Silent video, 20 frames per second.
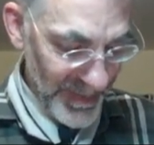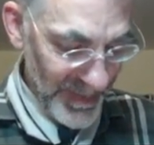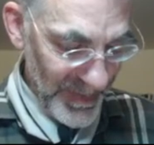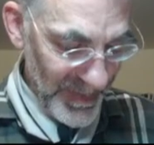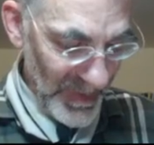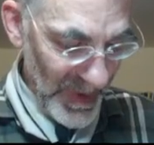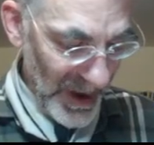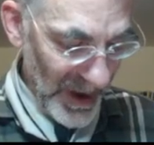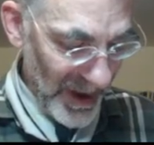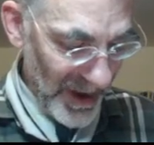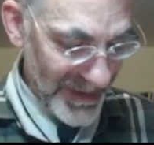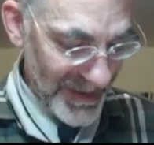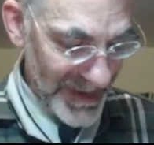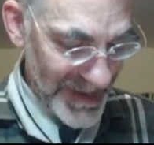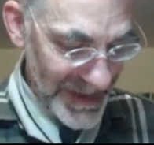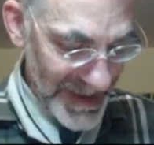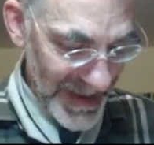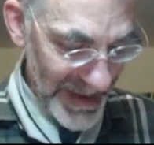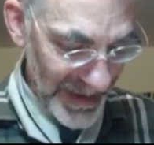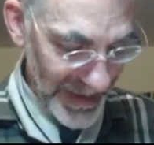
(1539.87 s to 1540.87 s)
harder
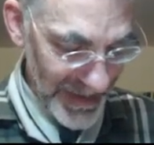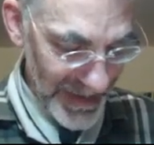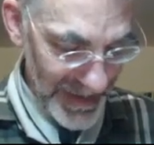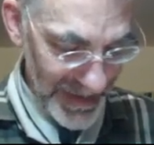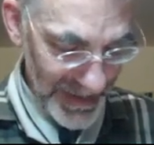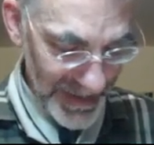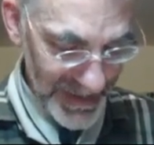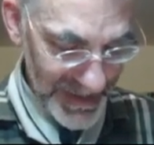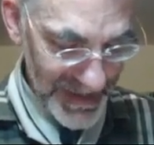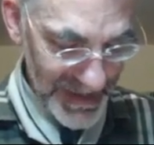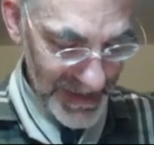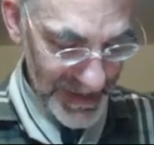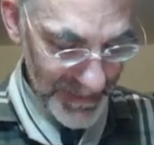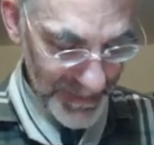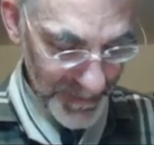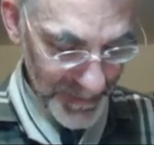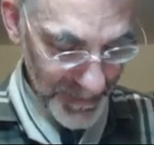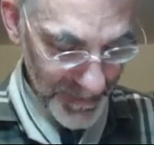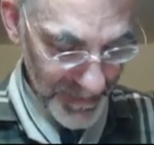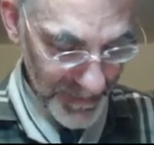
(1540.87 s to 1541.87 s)
techniques.
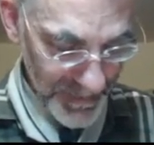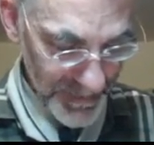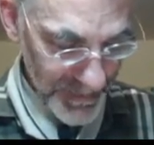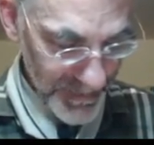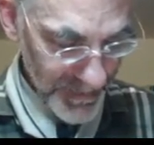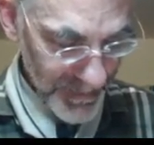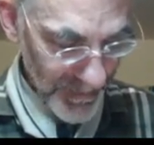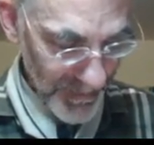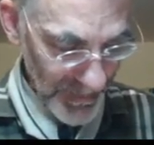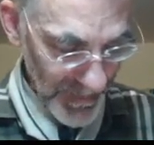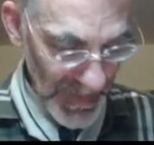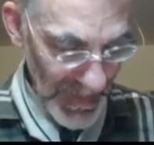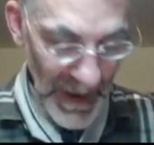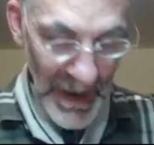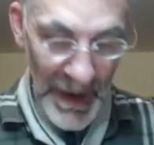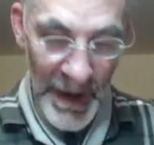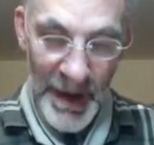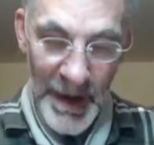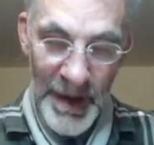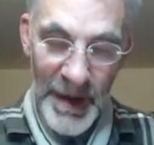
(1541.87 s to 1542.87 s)

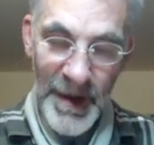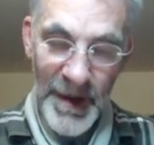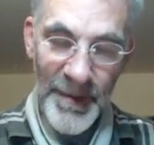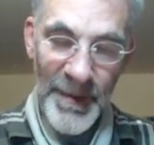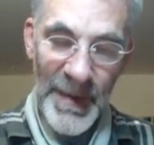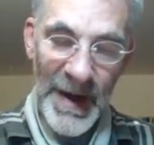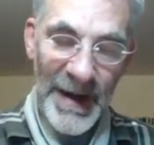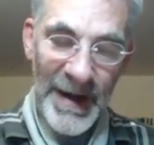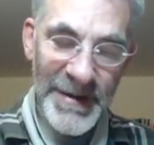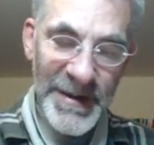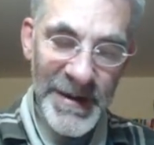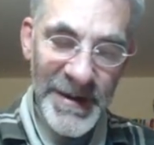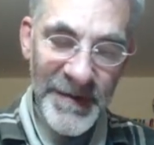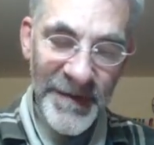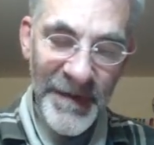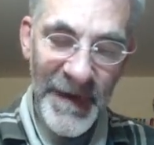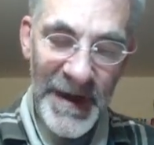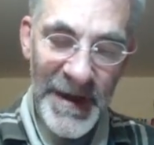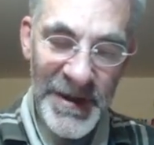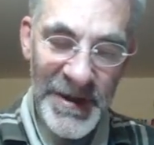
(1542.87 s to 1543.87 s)
I'll just
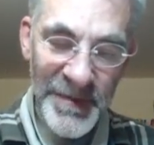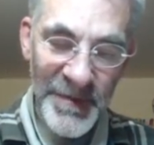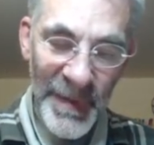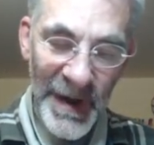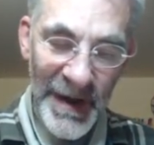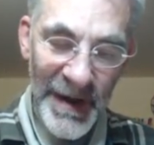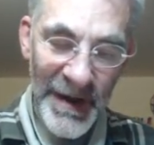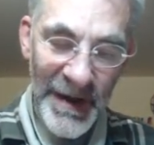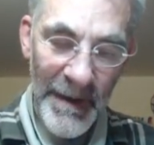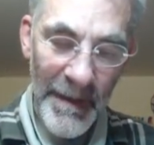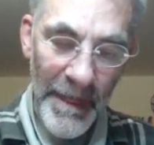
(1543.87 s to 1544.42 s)
finish by